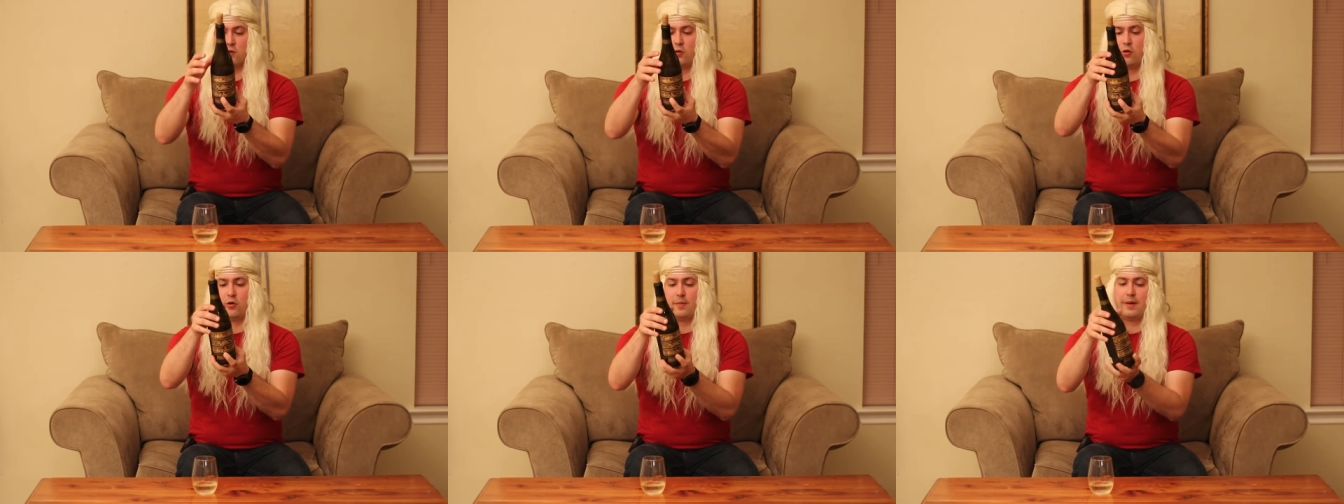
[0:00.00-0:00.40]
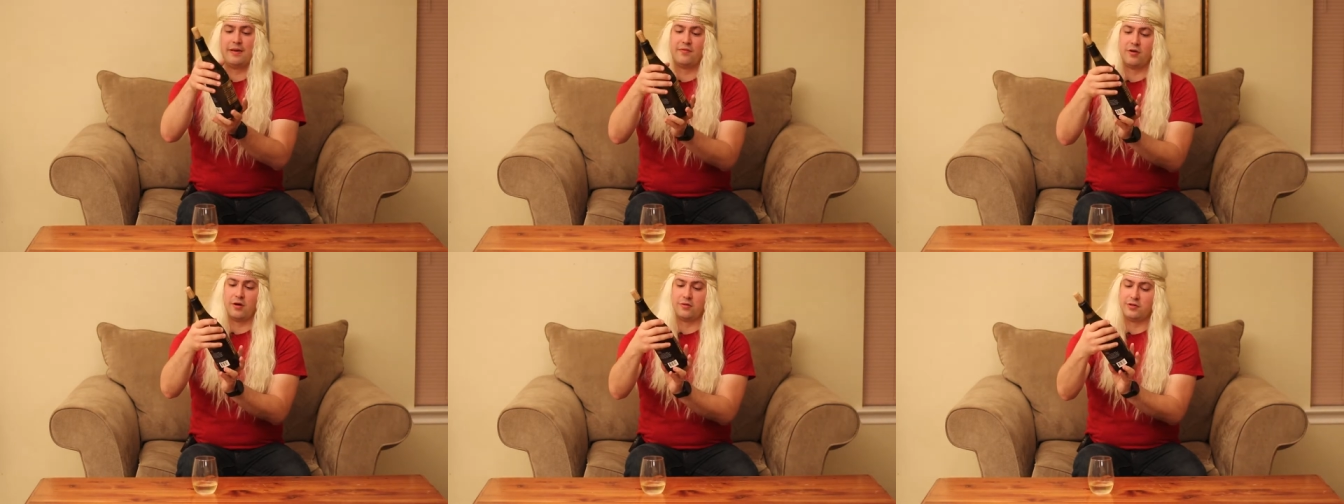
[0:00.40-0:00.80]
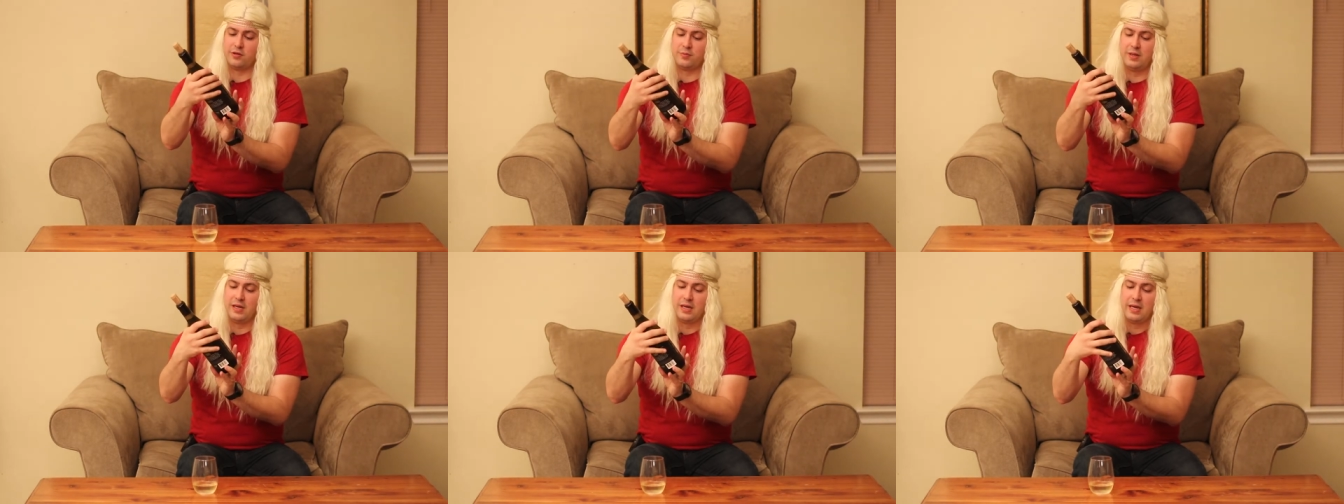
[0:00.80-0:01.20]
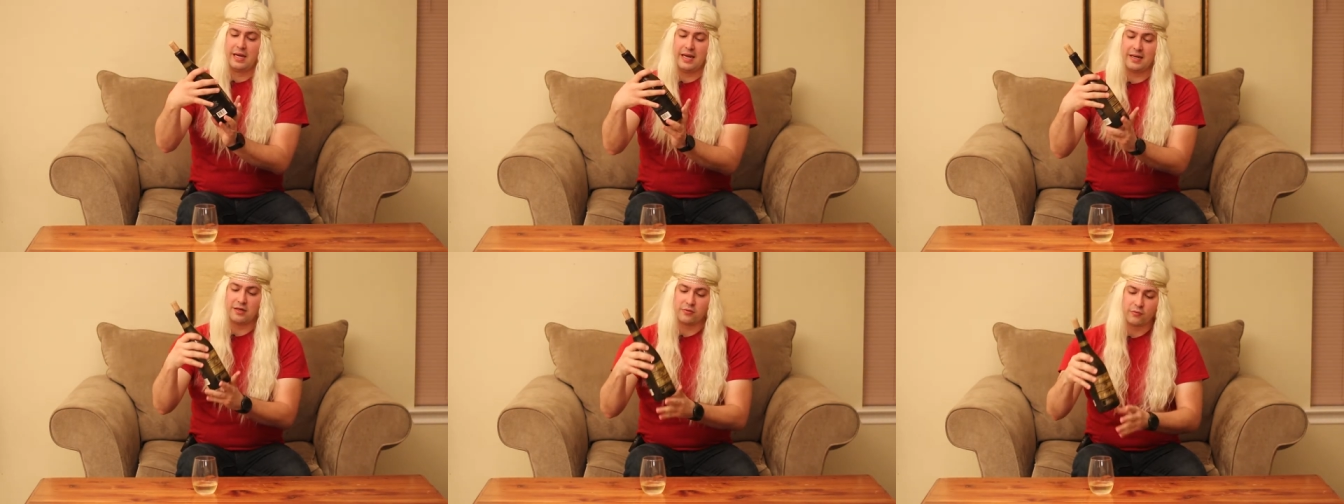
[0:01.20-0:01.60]
alcohol by volume,
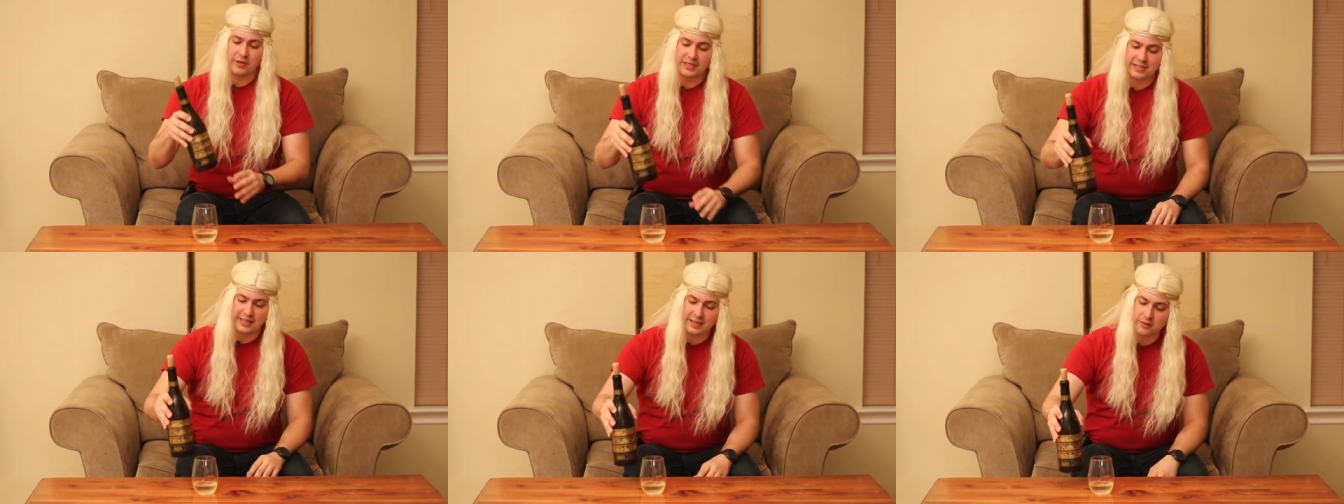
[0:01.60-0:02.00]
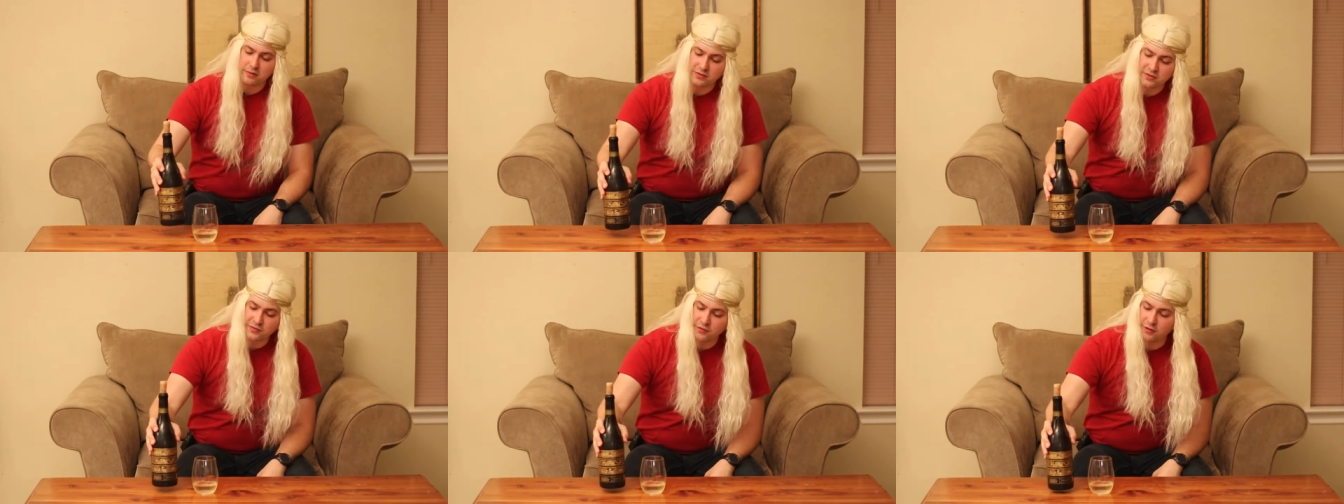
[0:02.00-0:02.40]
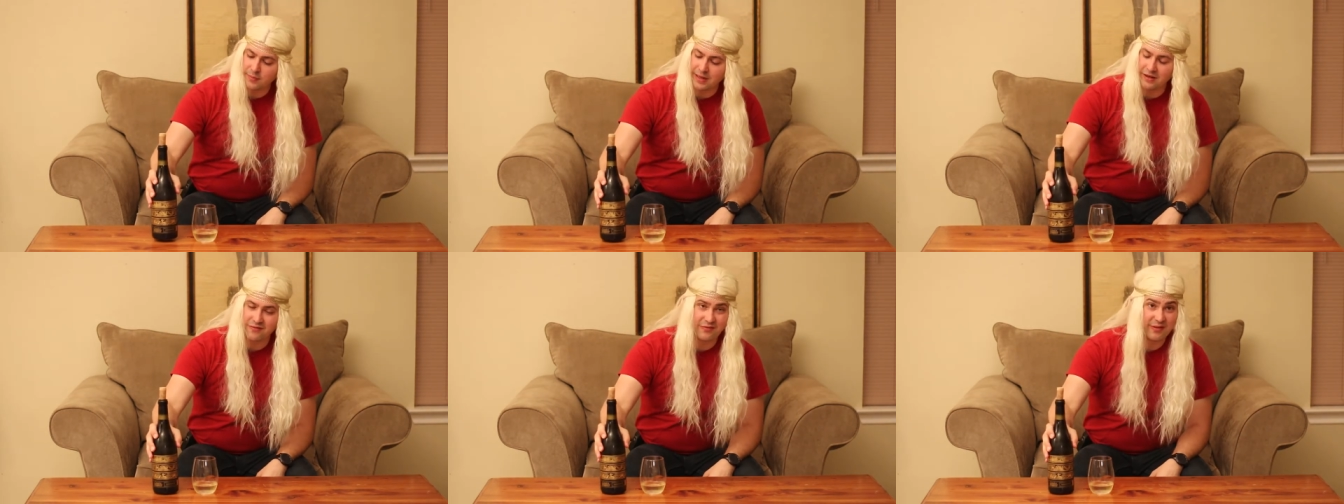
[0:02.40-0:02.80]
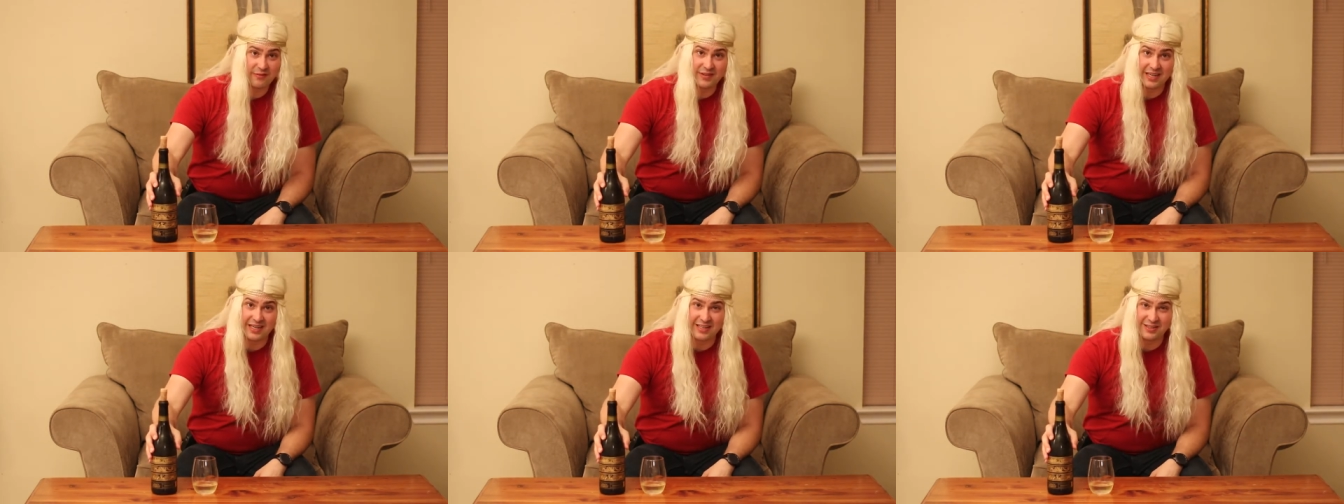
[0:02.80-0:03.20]
and it retails for about
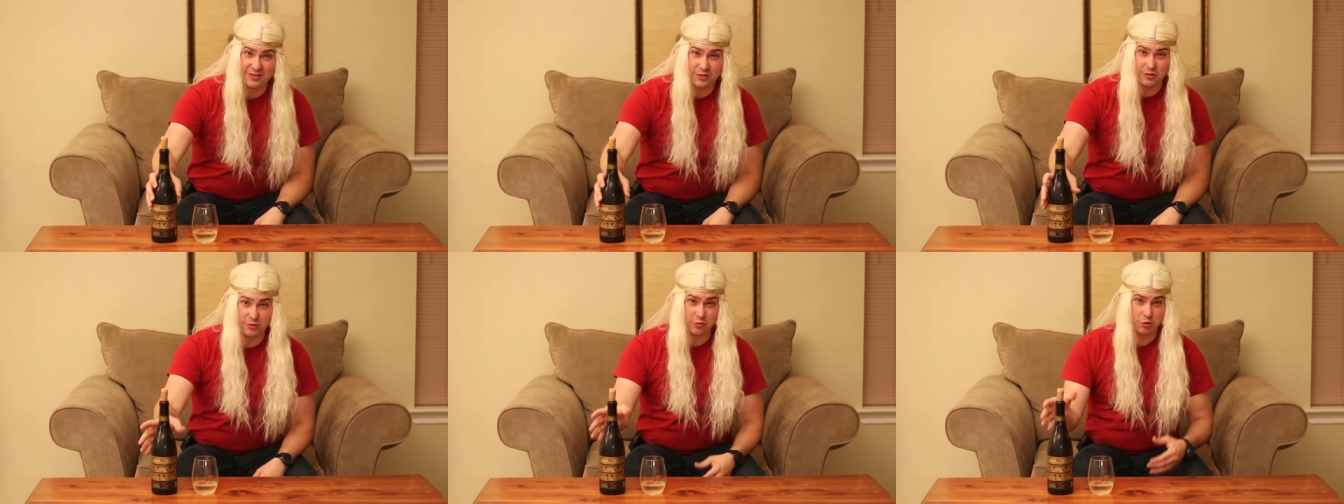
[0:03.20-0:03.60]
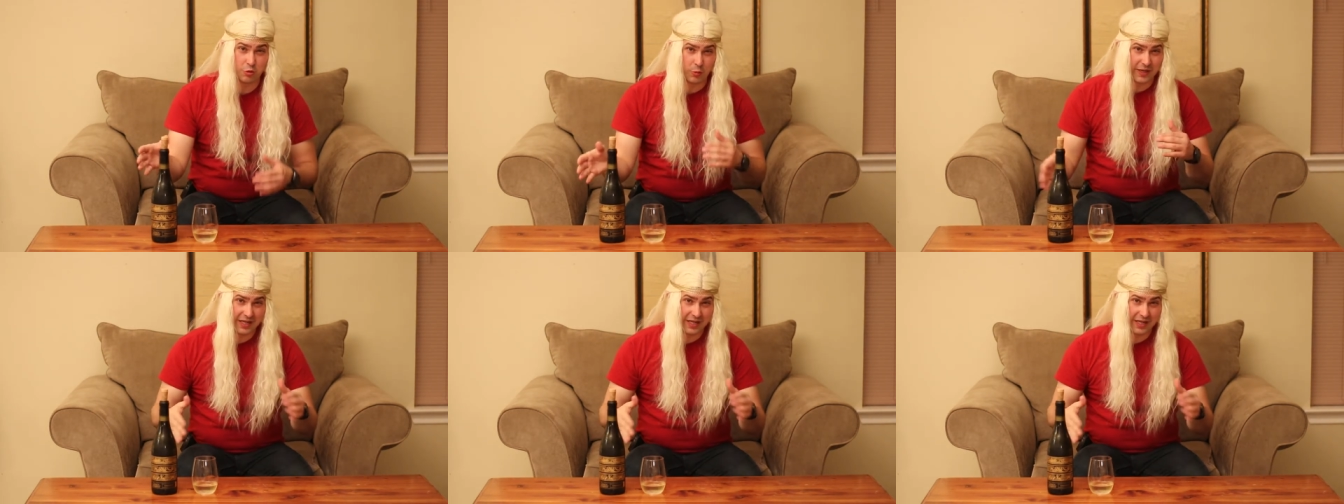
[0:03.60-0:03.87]
15 to